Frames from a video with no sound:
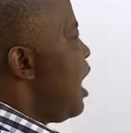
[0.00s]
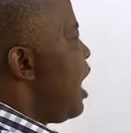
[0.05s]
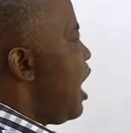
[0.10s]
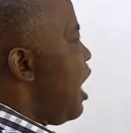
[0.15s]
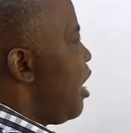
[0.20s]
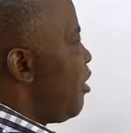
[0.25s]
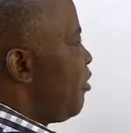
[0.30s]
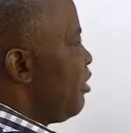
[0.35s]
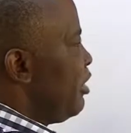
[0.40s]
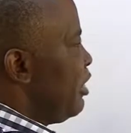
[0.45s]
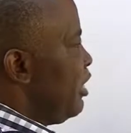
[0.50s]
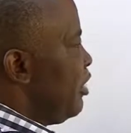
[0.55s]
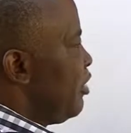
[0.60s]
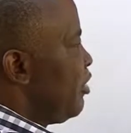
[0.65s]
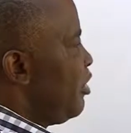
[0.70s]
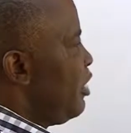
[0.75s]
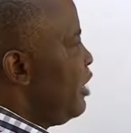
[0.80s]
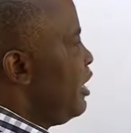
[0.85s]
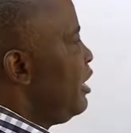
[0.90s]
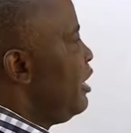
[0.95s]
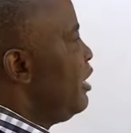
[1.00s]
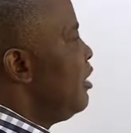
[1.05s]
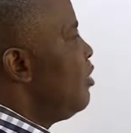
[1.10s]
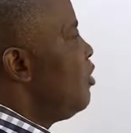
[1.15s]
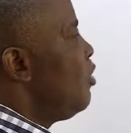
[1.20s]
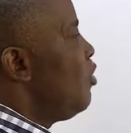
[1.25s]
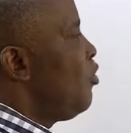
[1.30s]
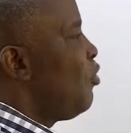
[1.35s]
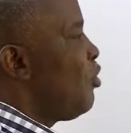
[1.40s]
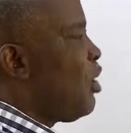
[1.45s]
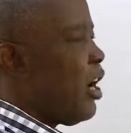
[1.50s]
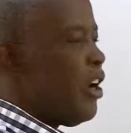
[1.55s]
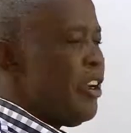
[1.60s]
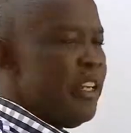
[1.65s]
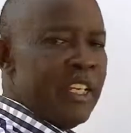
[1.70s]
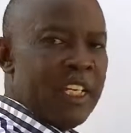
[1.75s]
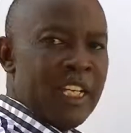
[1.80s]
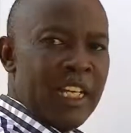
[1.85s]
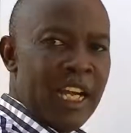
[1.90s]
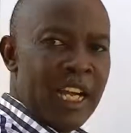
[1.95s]
Acquisition of
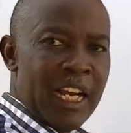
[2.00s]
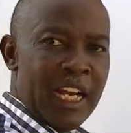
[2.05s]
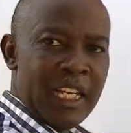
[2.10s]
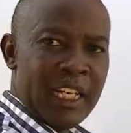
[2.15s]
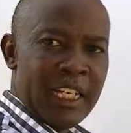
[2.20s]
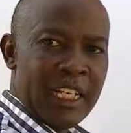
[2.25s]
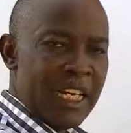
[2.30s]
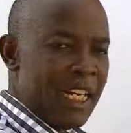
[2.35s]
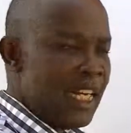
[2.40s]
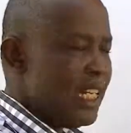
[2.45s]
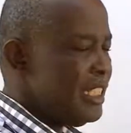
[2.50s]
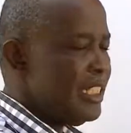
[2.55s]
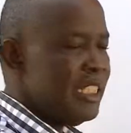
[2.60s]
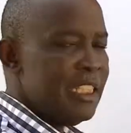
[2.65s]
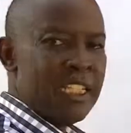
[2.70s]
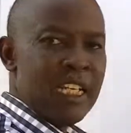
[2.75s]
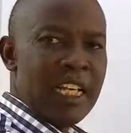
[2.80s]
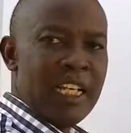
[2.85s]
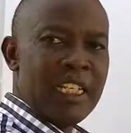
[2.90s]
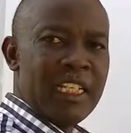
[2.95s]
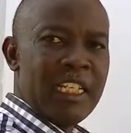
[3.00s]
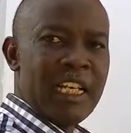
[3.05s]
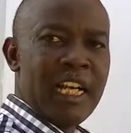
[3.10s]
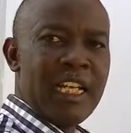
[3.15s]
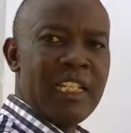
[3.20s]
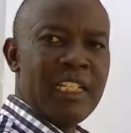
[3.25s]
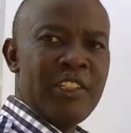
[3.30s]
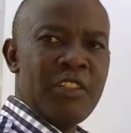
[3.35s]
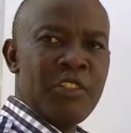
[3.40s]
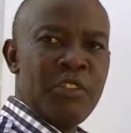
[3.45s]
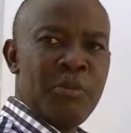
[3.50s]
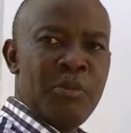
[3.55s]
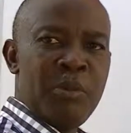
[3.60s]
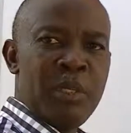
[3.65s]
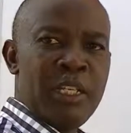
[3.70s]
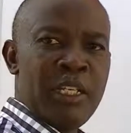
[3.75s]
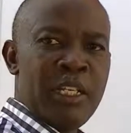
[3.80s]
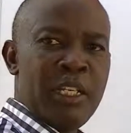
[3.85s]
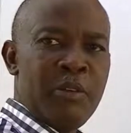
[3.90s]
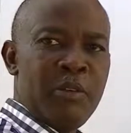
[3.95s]
ionic characters such as
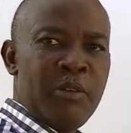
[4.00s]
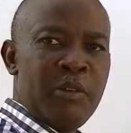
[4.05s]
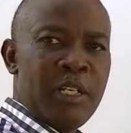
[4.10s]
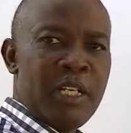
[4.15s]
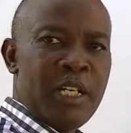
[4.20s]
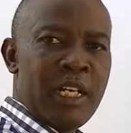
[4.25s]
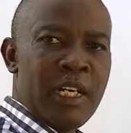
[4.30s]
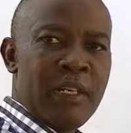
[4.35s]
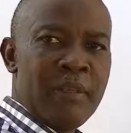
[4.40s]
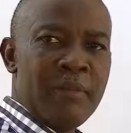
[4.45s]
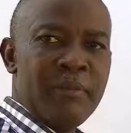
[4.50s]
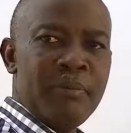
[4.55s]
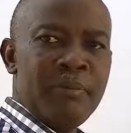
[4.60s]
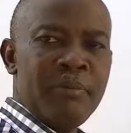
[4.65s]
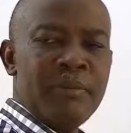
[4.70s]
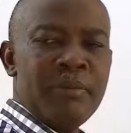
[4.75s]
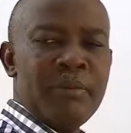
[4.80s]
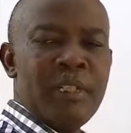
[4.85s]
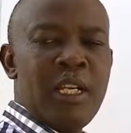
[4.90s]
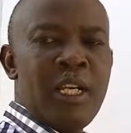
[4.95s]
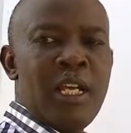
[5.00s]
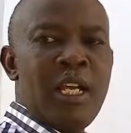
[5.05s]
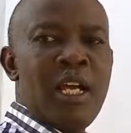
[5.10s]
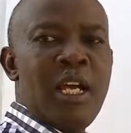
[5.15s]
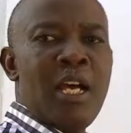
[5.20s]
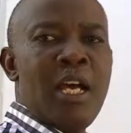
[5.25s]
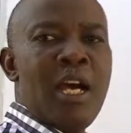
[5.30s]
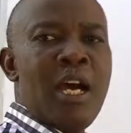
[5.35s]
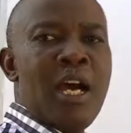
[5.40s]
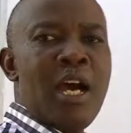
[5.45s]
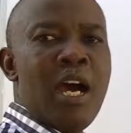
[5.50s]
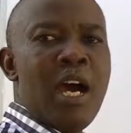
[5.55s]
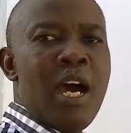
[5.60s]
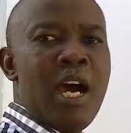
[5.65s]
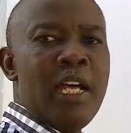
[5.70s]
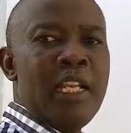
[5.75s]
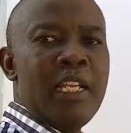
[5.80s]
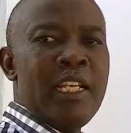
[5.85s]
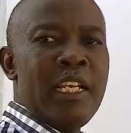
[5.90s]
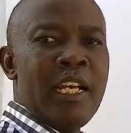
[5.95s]
solubility in water
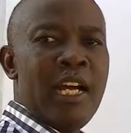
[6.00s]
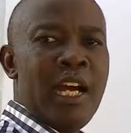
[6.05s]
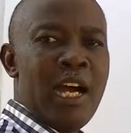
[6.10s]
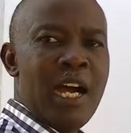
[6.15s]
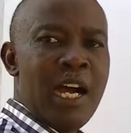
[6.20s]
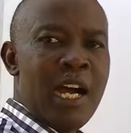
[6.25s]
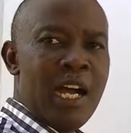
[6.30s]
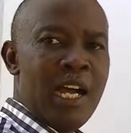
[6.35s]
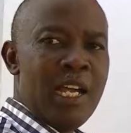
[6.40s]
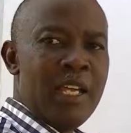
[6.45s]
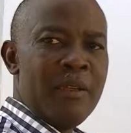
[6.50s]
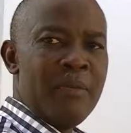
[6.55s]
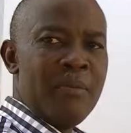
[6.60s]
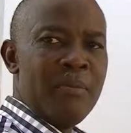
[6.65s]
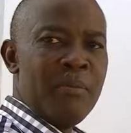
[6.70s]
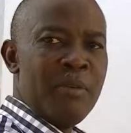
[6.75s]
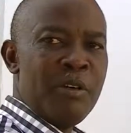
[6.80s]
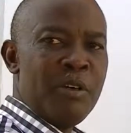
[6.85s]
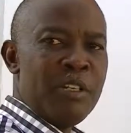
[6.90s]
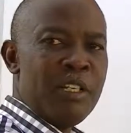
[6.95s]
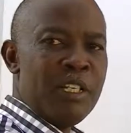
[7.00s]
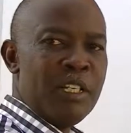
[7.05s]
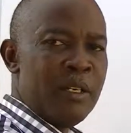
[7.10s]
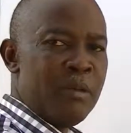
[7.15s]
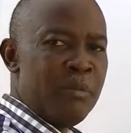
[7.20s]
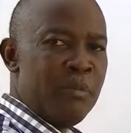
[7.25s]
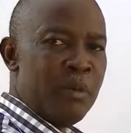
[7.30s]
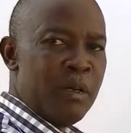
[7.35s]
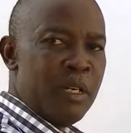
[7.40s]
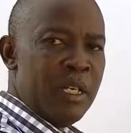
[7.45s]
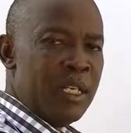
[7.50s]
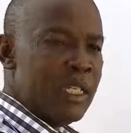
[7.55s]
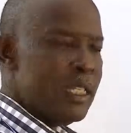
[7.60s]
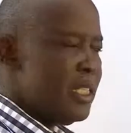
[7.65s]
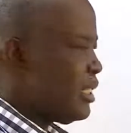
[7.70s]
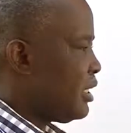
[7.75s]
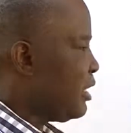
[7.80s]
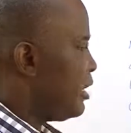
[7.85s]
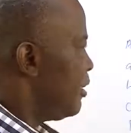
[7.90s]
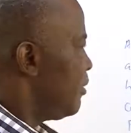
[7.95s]
and high melting
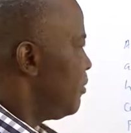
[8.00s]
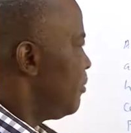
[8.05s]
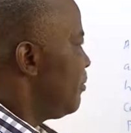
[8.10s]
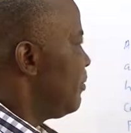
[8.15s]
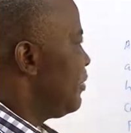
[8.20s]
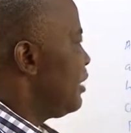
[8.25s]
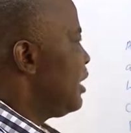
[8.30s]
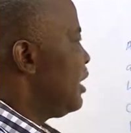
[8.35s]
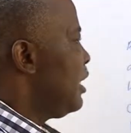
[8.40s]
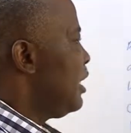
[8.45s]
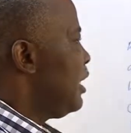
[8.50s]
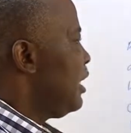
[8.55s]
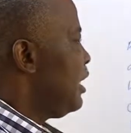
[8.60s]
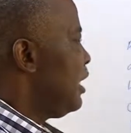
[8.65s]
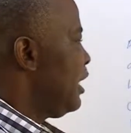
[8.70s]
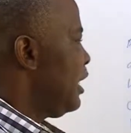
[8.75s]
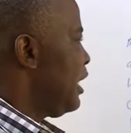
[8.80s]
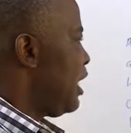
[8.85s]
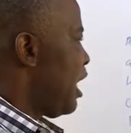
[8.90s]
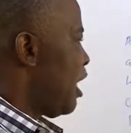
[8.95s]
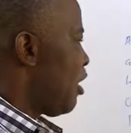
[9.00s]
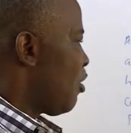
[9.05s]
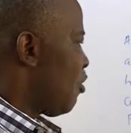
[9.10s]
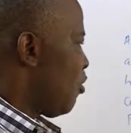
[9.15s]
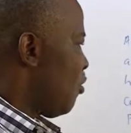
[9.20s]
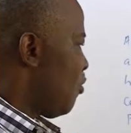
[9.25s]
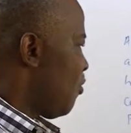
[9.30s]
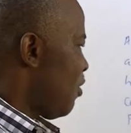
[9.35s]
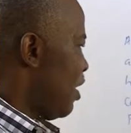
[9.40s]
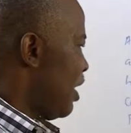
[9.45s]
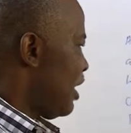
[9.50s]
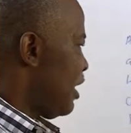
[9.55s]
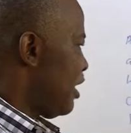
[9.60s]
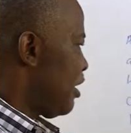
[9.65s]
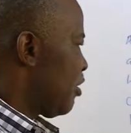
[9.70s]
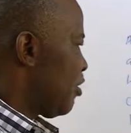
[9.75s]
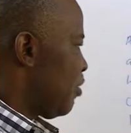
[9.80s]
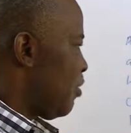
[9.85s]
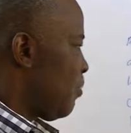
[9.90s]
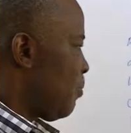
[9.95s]
points in a covalent
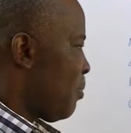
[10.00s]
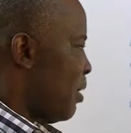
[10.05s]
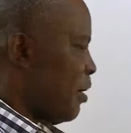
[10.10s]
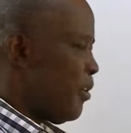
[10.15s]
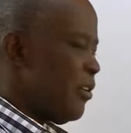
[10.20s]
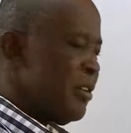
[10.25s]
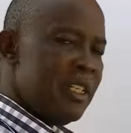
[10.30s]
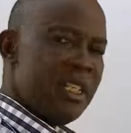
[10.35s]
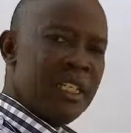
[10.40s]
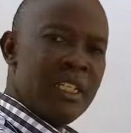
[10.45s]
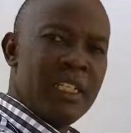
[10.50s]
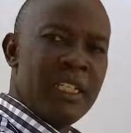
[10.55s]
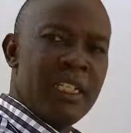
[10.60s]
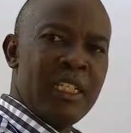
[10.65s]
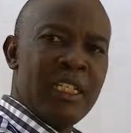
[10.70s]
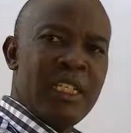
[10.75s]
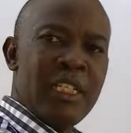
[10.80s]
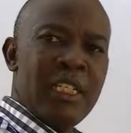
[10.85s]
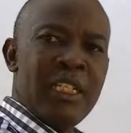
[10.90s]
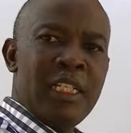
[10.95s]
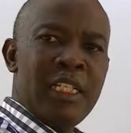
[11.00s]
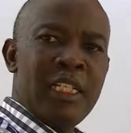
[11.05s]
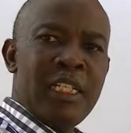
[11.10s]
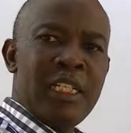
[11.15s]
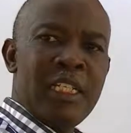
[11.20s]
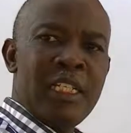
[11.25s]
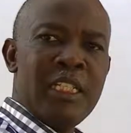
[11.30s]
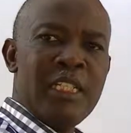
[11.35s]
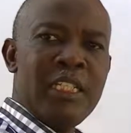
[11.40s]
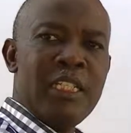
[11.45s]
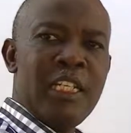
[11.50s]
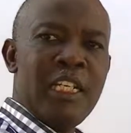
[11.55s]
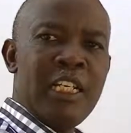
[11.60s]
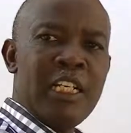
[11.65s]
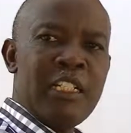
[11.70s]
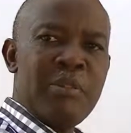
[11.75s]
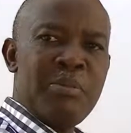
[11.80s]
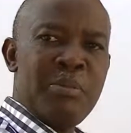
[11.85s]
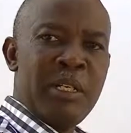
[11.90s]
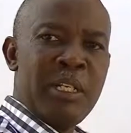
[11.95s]
compound is
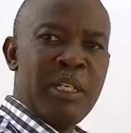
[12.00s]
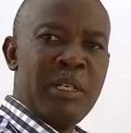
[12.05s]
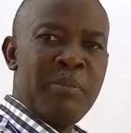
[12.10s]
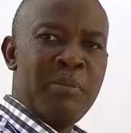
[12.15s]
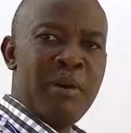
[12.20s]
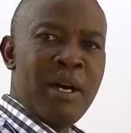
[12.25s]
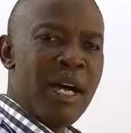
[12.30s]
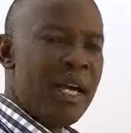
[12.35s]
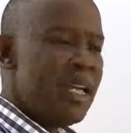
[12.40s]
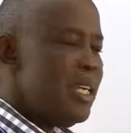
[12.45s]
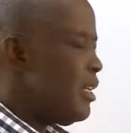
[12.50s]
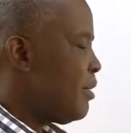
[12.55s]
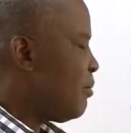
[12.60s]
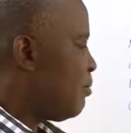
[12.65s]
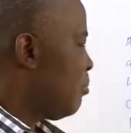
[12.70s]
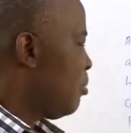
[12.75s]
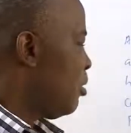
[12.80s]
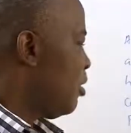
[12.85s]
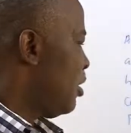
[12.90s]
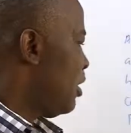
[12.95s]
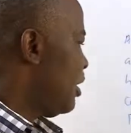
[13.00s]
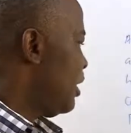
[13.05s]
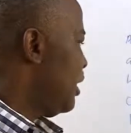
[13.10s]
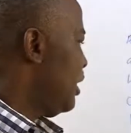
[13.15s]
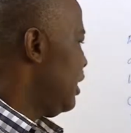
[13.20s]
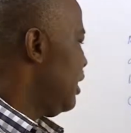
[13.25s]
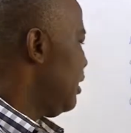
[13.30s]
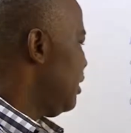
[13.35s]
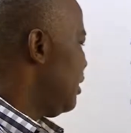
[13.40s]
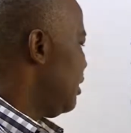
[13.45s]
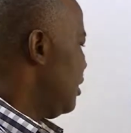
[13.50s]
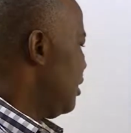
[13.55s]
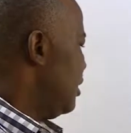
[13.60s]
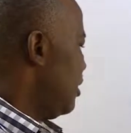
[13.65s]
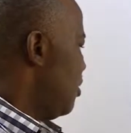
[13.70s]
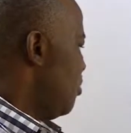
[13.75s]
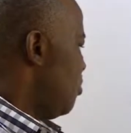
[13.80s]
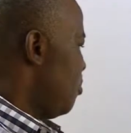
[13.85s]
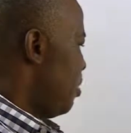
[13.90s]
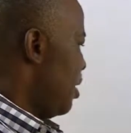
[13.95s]
explained by bond
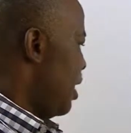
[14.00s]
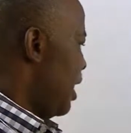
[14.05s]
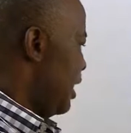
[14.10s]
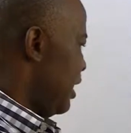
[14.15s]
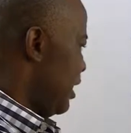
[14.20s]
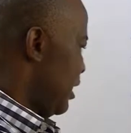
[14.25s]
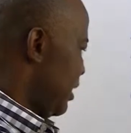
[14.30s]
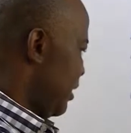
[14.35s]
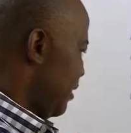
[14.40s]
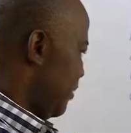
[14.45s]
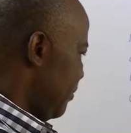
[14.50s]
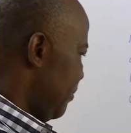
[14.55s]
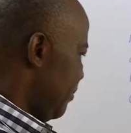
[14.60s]
polarity.